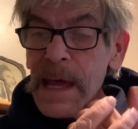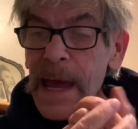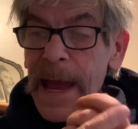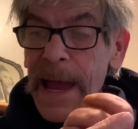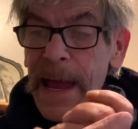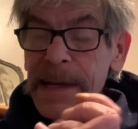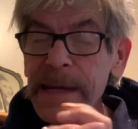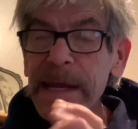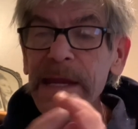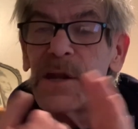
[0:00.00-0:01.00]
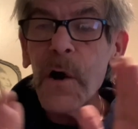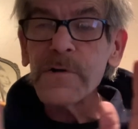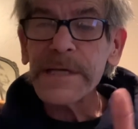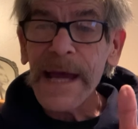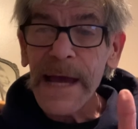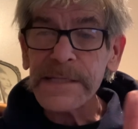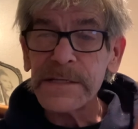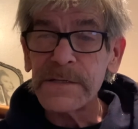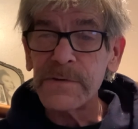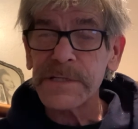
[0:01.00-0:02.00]
And he knows he has to
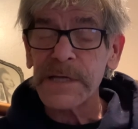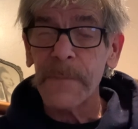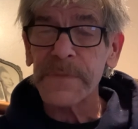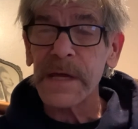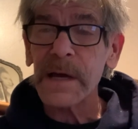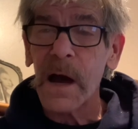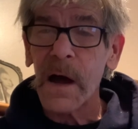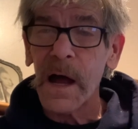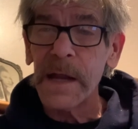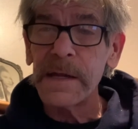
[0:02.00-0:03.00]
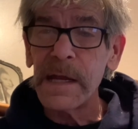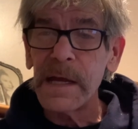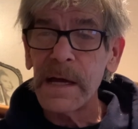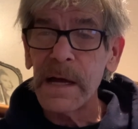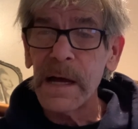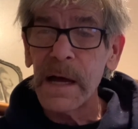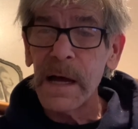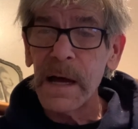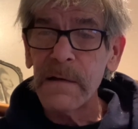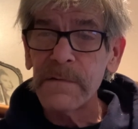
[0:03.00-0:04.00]
do something on
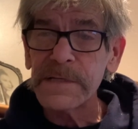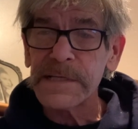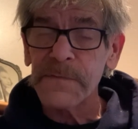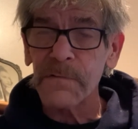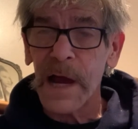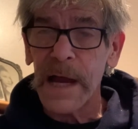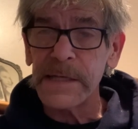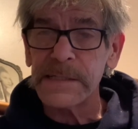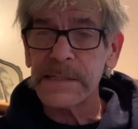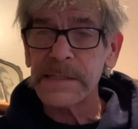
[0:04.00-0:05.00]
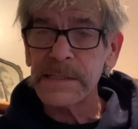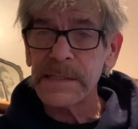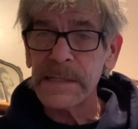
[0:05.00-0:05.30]
civil rights.